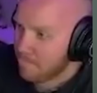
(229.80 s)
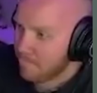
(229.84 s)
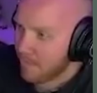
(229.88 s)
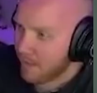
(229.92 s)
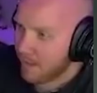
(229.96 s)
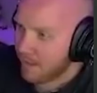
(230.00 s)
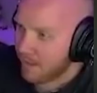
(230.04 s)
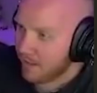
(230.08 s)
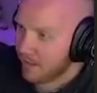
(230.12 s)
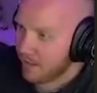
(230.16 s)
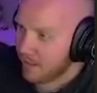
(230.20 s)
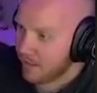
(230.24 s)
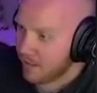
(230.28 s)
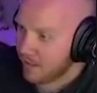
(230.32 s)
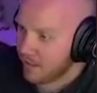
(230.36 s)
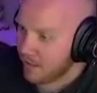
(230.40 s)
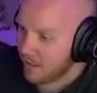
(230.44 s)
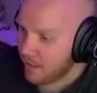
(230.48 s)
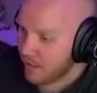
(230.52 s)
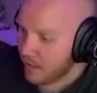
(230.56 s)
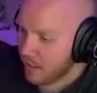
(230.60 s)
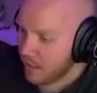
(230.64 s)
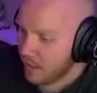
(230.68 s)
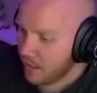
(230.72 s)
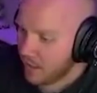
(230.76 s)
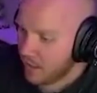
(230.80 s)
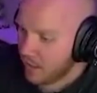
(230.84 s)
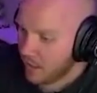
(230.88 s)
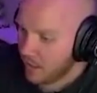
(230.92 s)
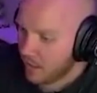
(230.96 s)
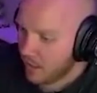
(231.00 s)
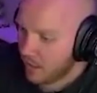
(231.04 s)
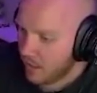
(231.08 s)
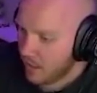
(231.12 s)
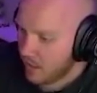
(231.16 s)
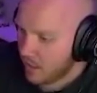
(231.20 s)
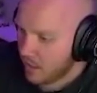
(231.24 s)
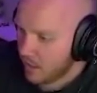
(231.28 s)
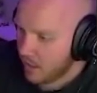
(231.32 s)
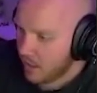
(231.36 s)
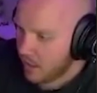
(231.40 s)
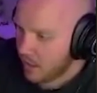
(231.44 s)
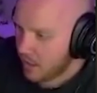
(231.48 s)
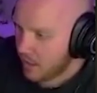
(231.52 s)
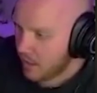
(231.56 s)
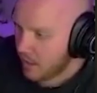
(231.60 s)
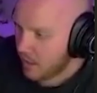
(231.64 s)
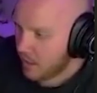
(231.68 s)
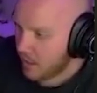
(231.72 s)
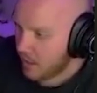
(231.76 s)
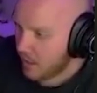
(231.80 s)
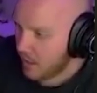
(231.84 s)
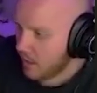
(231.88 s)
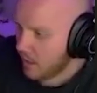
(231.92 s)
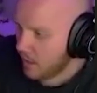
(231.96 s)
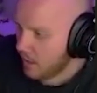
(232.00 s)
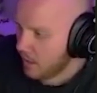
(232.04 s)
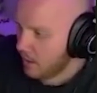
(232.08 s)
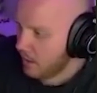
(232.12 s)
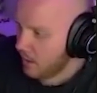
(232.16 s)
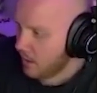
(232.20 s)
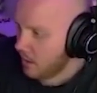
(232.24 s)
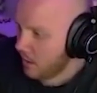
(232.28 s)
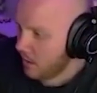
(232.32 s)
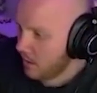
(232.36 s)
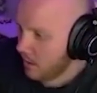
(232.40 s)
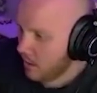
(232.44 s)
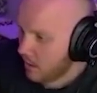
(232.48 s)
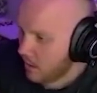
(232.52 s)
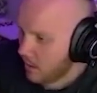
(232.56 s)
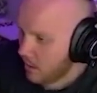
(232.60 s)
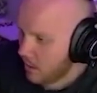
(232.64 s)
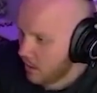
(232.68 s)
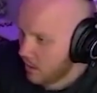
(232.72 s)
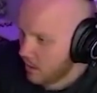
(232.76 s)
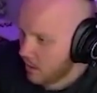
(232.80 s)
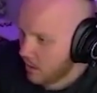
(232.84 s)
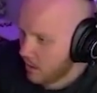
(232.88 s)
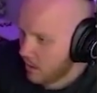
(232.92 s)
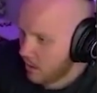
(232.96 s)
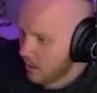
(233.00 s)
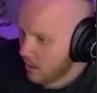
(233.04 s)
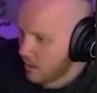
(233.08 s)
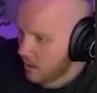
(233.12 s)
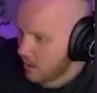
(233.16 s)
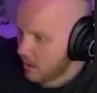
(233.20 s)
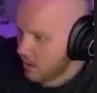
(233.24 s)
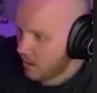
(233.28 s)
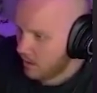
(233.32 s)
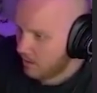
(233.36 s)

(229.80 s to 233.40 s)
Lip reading: (silent)